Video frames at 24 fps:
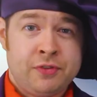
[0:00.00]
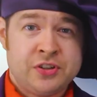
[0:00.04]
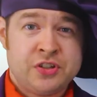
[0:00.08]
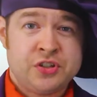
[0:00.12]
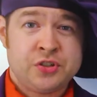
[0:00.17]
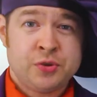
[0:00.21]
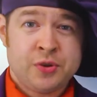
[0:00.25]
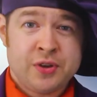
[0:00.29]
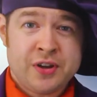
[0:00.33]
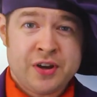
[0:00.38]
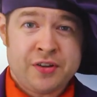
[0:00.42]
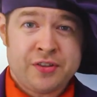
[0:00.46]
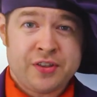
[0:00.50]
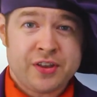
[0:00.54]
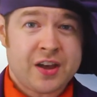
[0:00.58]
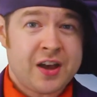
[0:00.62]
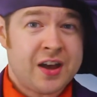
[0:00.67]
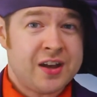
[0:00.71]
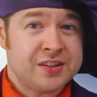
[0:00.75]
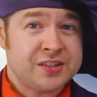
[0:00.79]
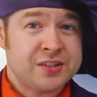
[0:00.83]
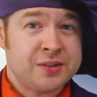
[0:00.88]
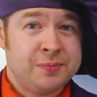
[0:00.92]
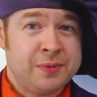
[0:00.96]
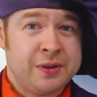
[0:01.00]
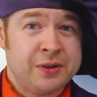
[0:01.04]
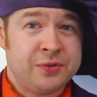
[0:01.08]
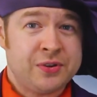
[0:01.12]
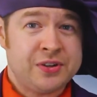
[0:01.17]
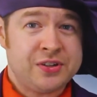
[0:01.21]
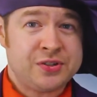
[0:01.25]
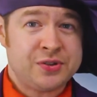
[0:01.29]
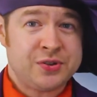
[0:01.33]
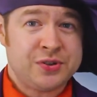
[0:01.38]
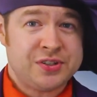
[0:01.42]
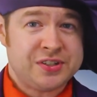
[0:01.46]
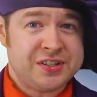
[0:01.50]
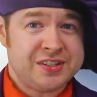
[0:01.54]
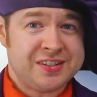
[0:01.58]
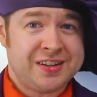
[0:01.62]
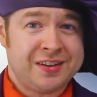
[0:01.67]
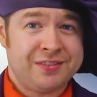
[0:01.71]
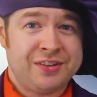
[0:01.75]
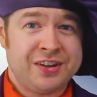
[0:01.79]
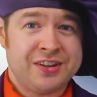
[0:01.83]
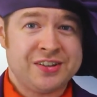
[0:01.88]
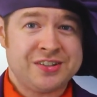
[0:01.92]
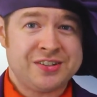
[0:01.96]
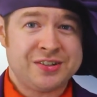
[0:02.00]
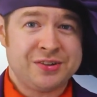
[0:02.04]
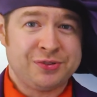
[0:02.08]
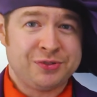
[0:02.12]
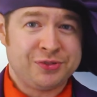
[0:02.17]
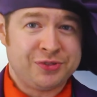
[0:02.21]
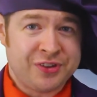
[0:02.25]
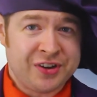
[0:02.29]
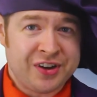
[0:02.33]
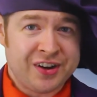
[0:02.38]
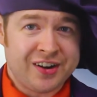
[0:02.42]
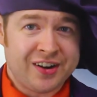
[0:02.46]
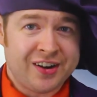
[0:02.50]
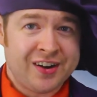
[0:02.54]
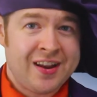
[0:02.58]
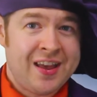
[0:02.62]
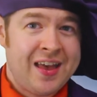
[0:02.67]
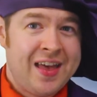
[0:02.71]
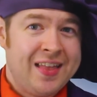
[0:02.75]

enjoyed all the costuming resources I've done so far,